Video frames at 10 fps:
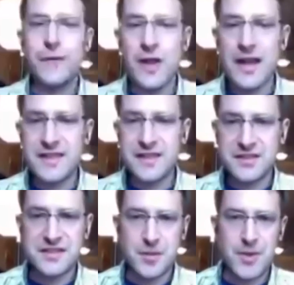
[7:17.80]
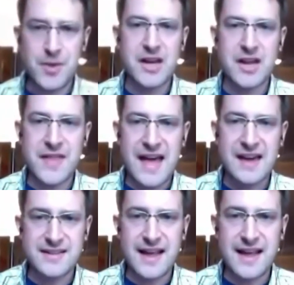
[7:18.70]
you feel like this is an opinion
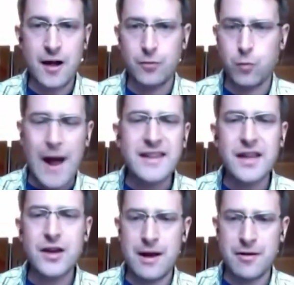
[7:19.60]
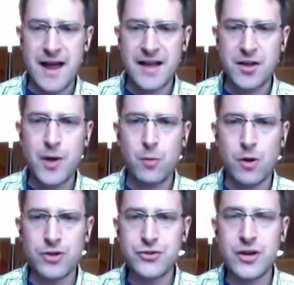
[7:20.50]
that is held widely around Occupy
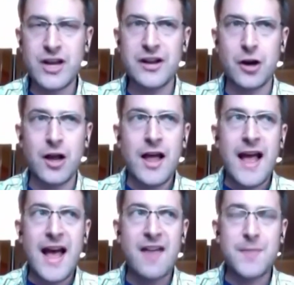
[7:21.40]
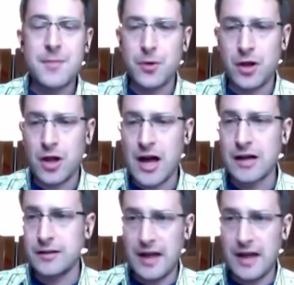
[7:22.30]
Wall Street, or have people
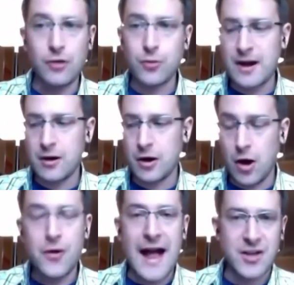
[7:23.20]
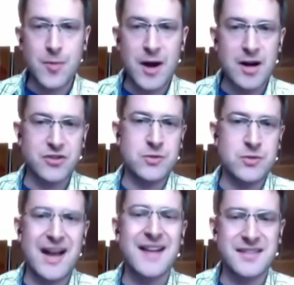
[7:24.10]
elsewhere or other occupiers in
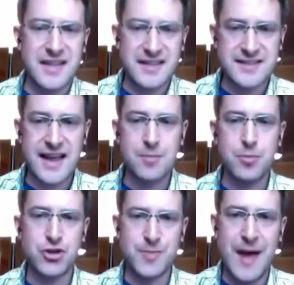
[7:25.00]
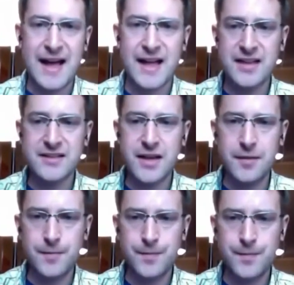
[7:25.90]
Wisconsin, let's say, pushed back against it?